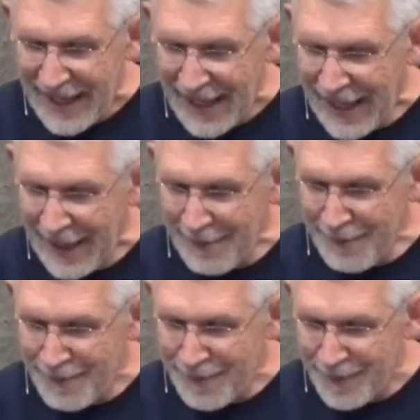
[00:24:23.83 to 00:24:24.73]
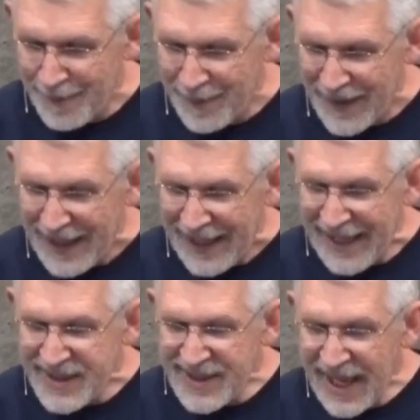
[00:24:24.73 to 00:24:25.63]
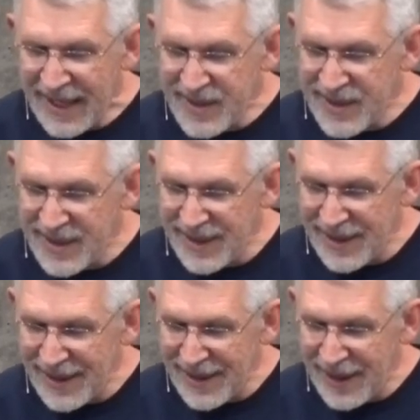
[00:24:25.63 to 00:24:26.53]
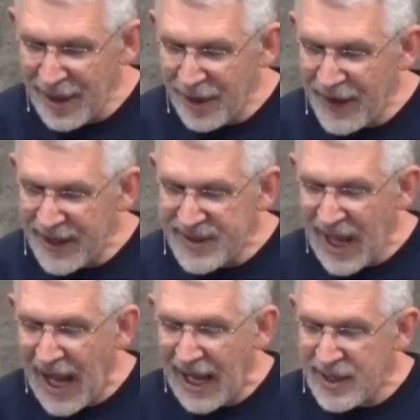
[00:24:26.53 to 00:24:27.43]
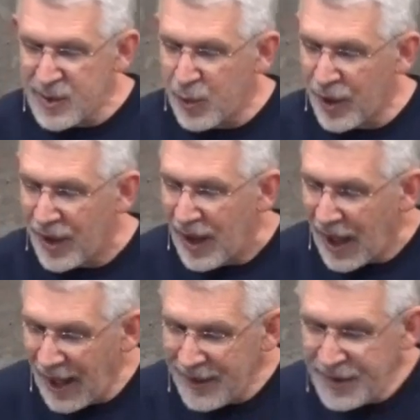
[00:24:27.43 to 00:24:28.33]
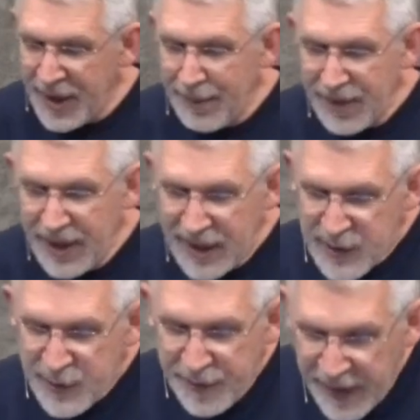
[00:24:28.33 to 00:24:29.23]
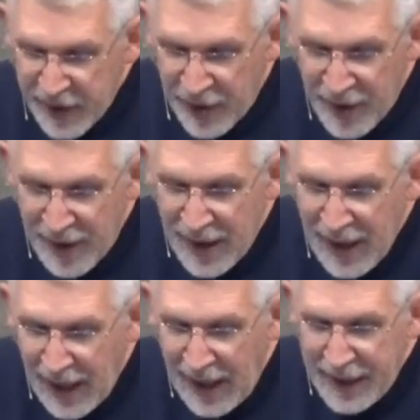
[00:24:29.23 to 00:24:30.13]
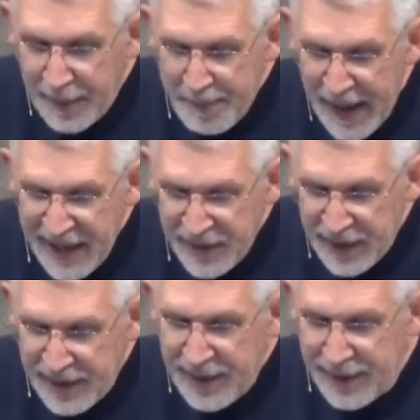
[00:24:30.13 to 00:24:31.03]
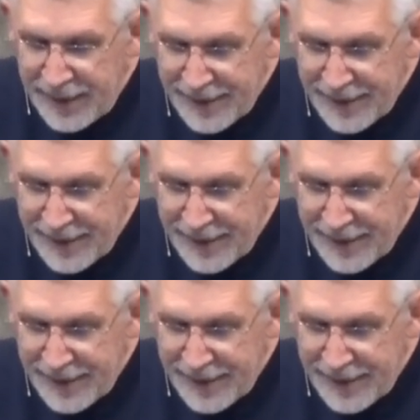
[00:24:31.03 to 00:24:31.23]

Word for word: Um, it says here that his eyes were undimmed and his vigor unabated,